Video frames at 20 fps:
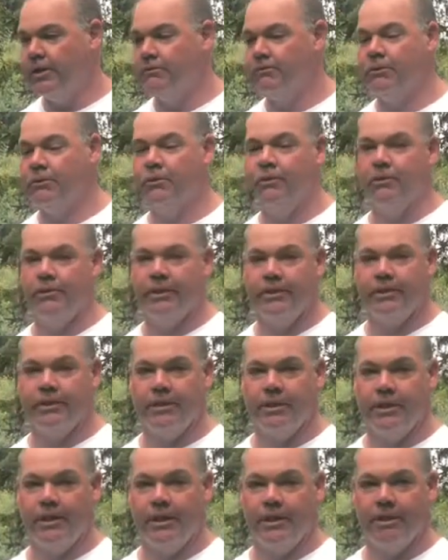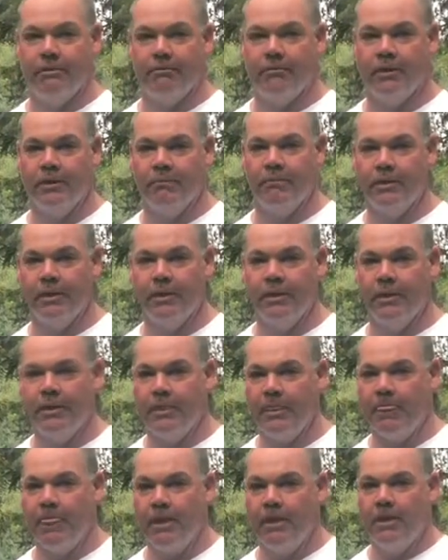I'm a little late to the game, but
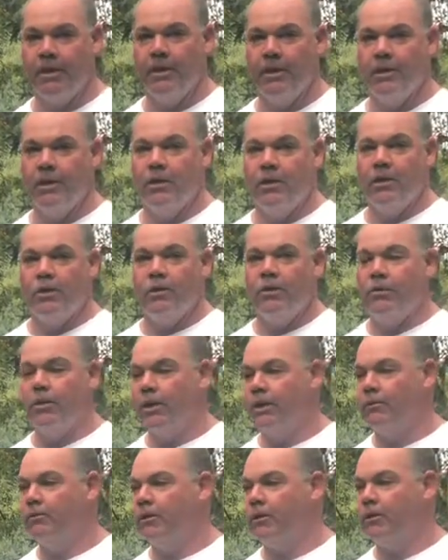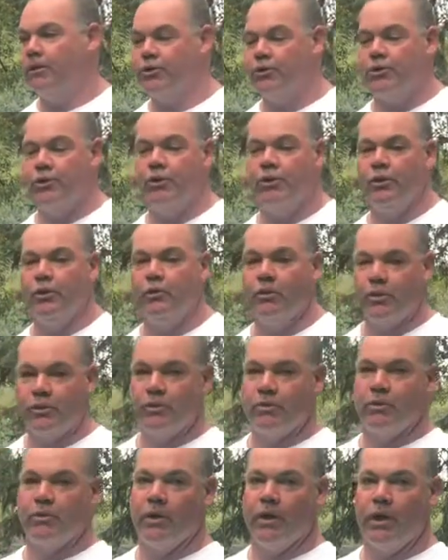what I wanted to show you
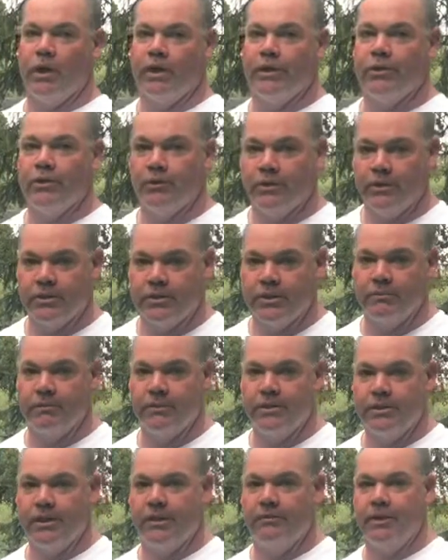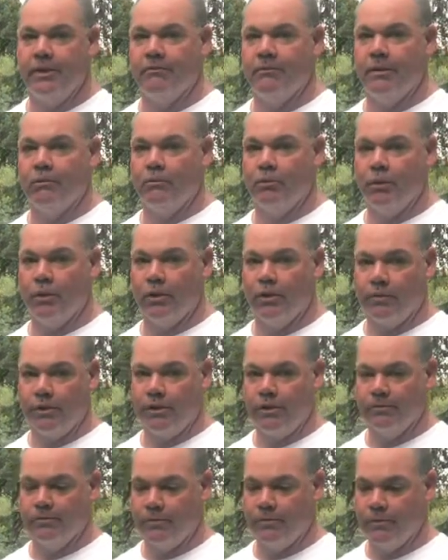what I do in the summertime to get my boiler
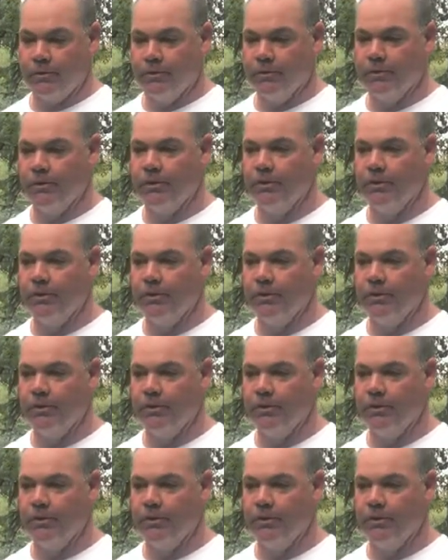ready for